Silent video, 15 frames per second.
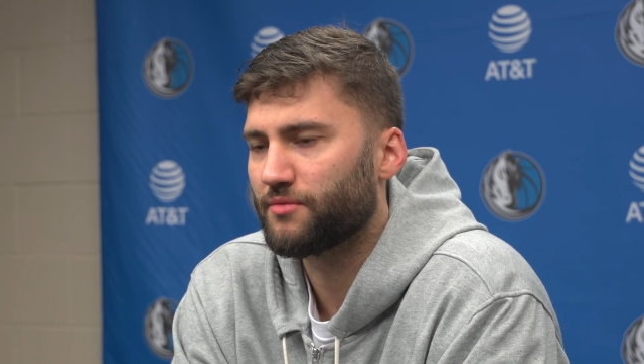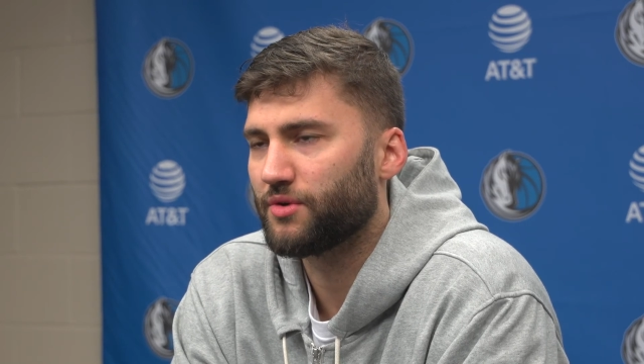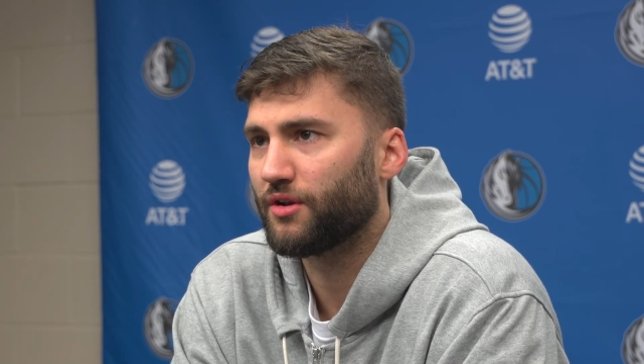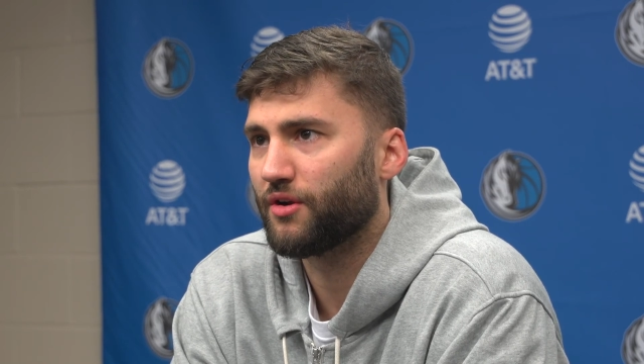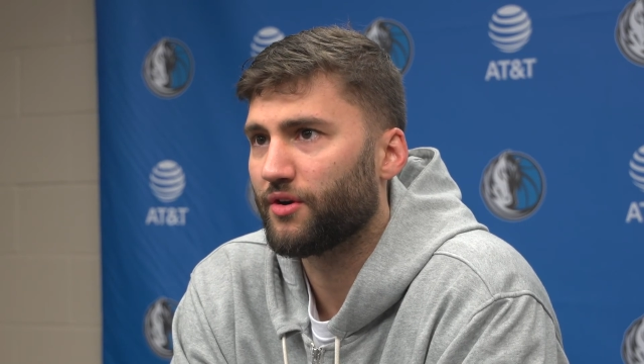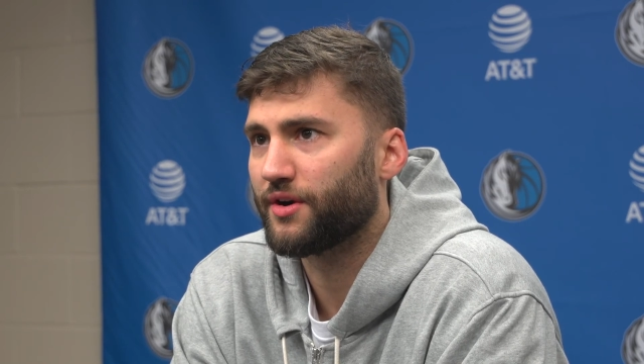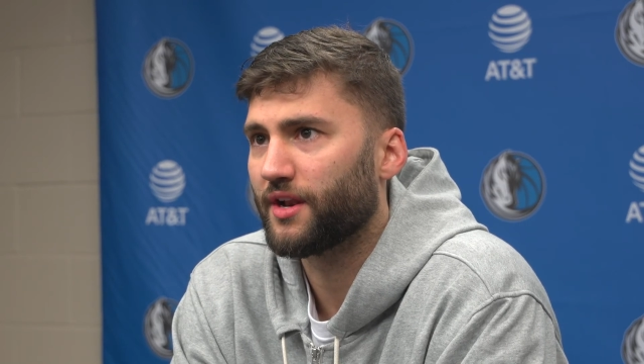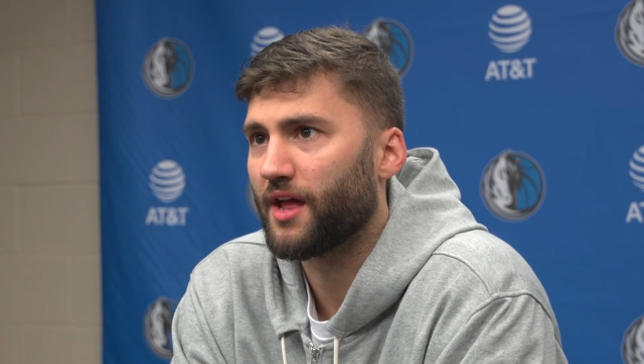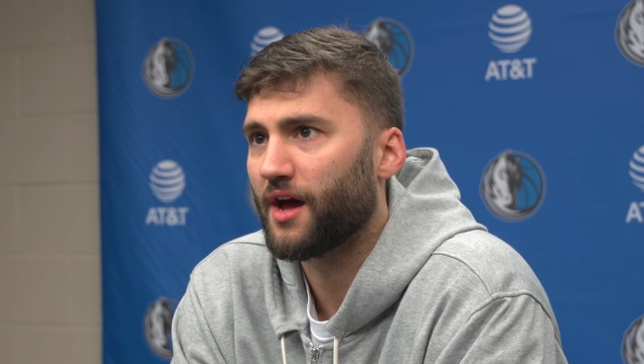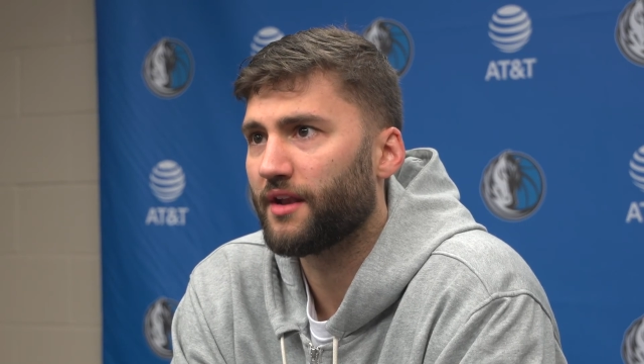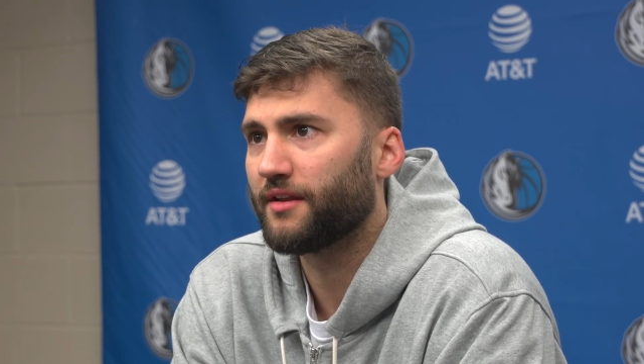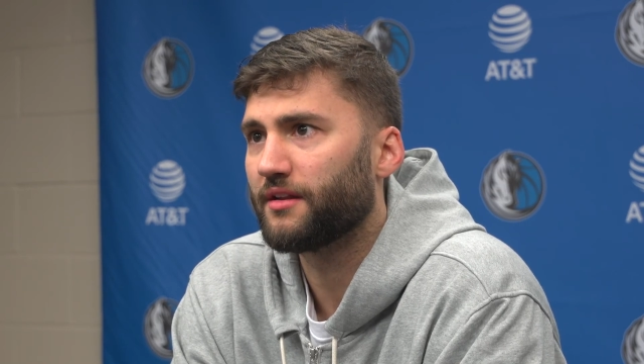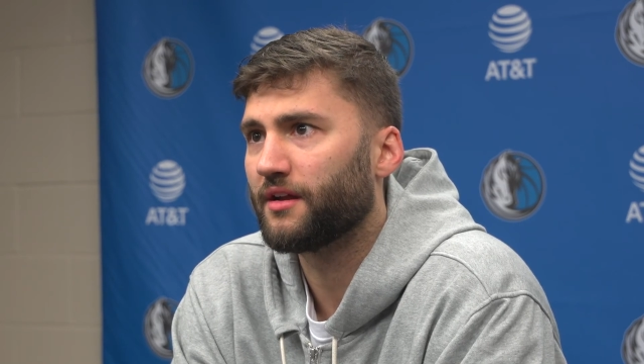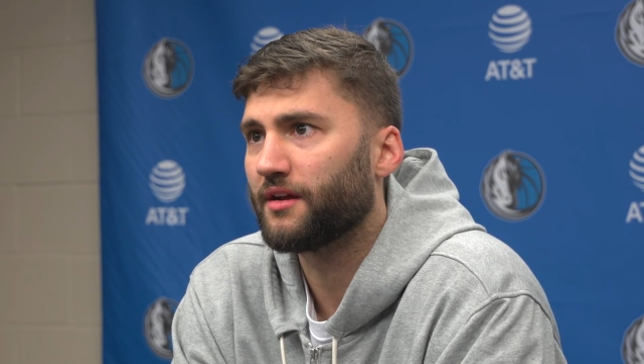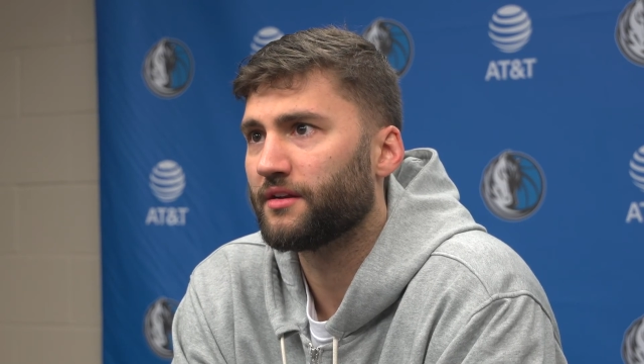and we learned a
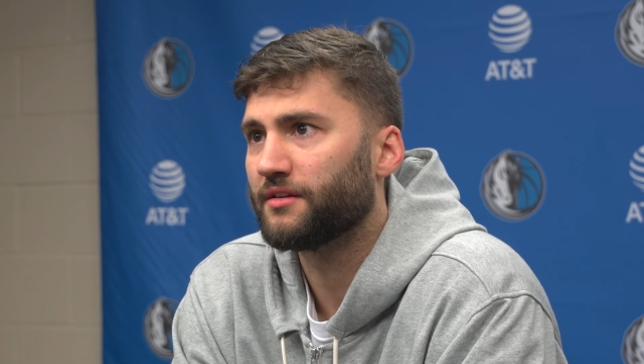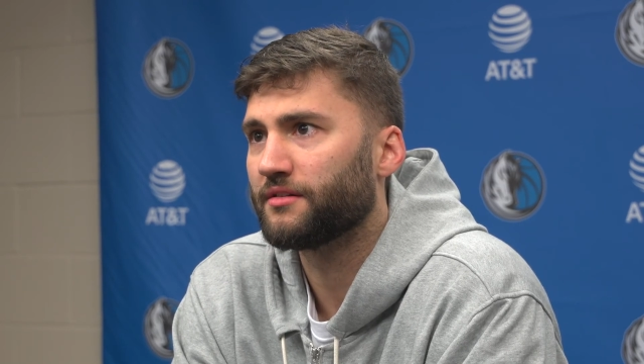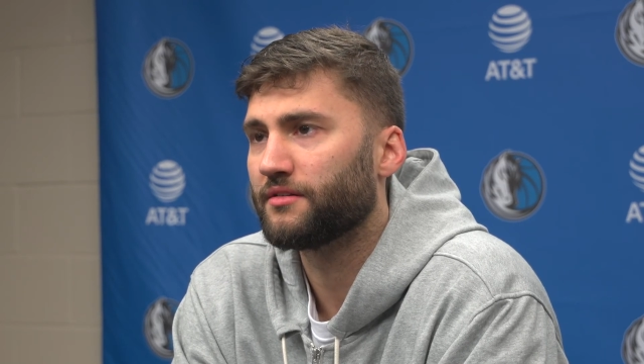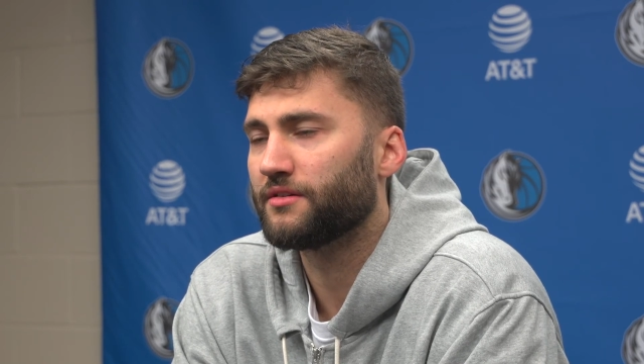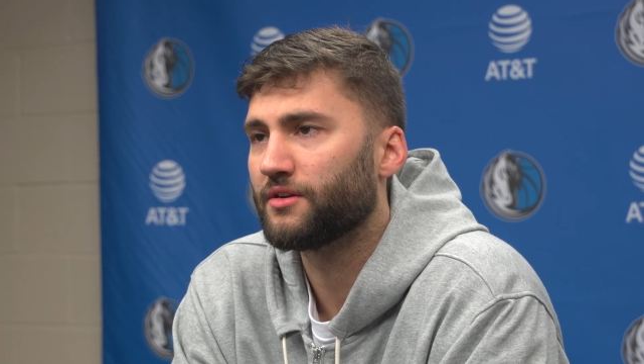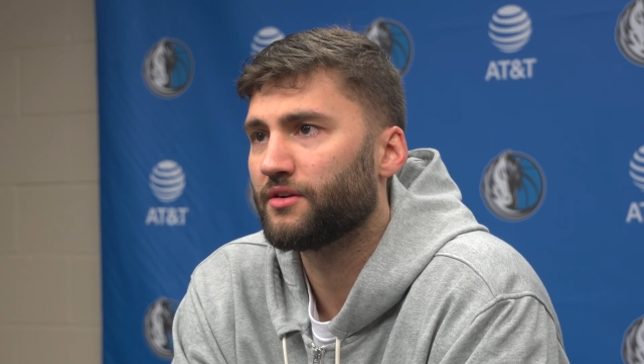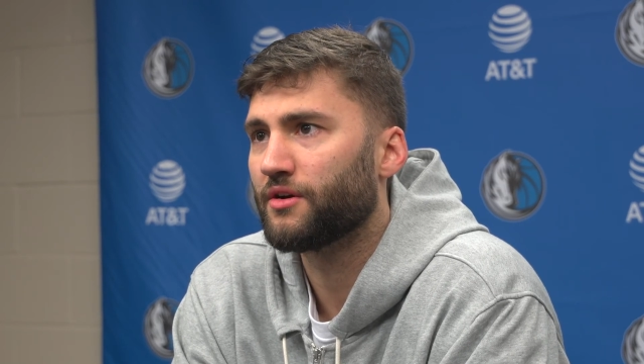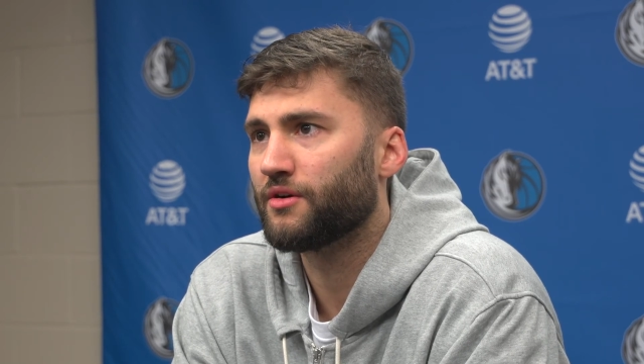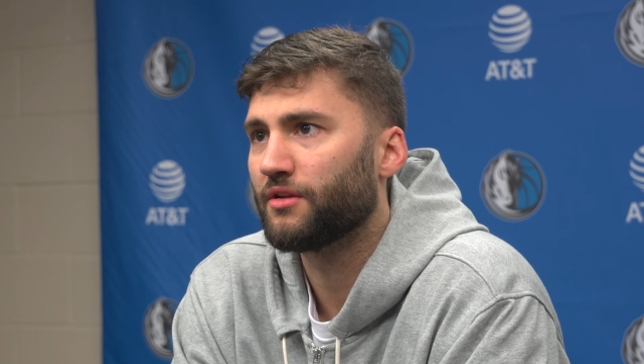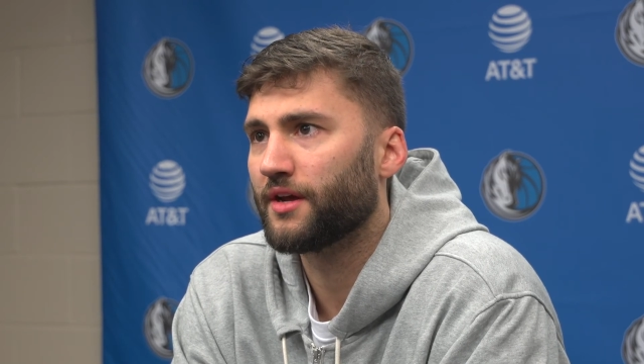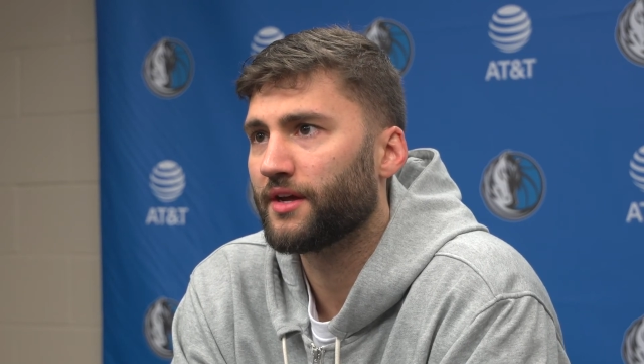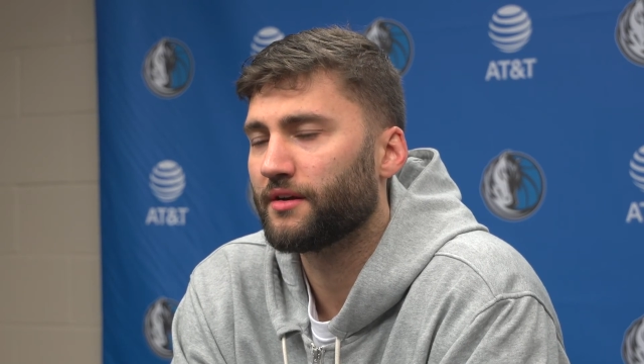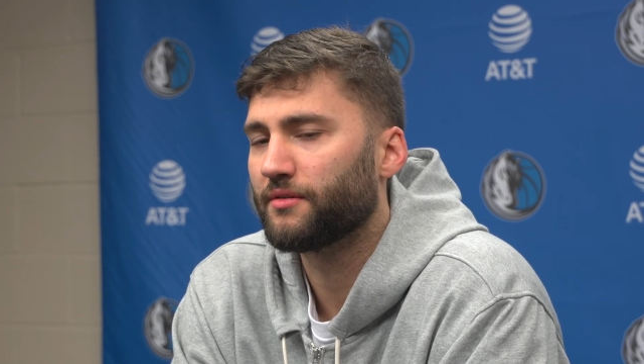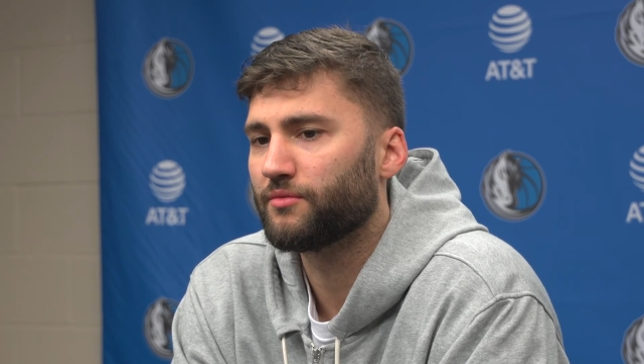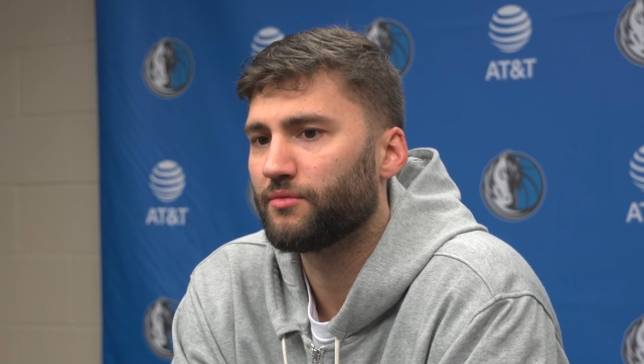lot, and, you know, like